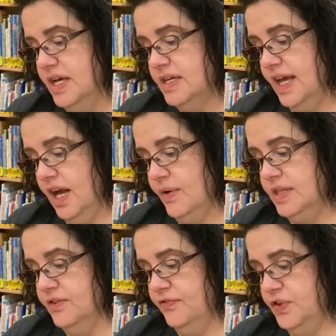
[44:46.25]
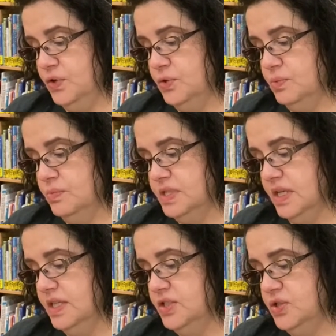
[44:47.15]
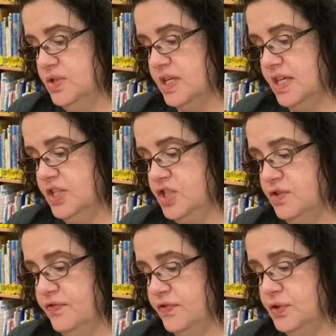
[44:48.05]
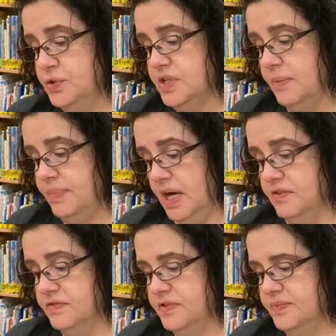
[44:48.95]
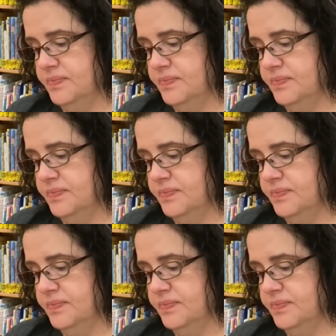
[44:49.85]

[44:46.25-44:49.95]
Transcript: carried the fumes into the kitchen flues above.